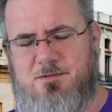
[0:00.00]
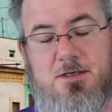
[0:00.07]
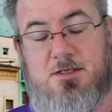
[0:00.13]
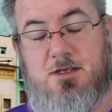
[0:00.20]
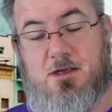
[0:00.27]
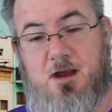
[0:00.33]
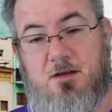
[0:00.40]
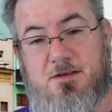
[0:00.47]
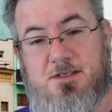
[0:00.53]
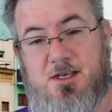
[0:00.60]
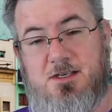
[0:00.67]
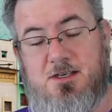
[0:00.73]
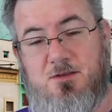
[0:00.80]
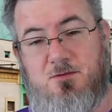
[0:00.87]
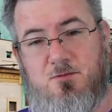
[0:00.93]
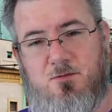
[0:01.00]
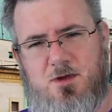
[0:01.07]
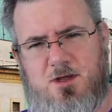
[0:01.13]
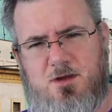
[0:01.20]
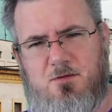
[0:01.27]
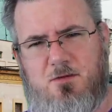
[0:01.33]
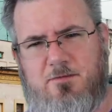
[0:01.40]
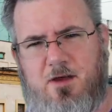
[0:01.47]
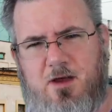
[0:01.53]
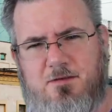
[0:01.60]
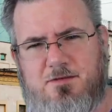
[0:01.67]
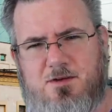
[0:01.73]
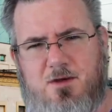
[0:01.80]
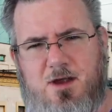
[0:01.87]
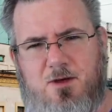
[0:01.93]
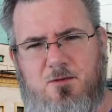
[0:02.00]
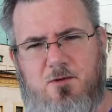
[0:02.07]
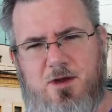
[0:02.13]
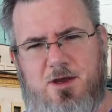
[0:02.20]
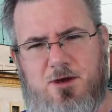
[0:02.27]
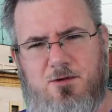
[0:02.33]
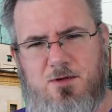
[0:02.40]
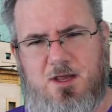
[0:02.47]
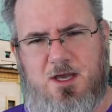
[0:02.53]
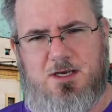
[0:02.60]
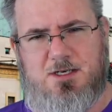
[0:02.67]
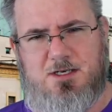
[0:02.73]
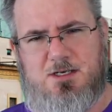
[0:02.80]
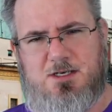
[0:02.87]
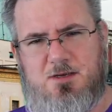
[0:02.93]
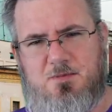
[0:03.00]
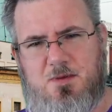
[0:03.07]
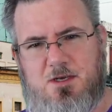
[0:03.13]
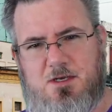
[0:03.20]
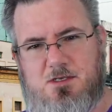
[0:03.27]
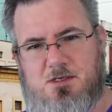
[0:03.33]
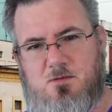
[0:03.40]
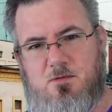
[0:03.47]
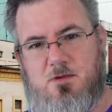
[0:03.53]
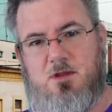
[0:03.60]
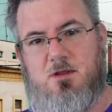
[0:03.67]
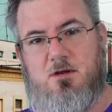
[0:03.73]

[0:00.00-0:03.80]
So the conversation really revolves around what your relationship is with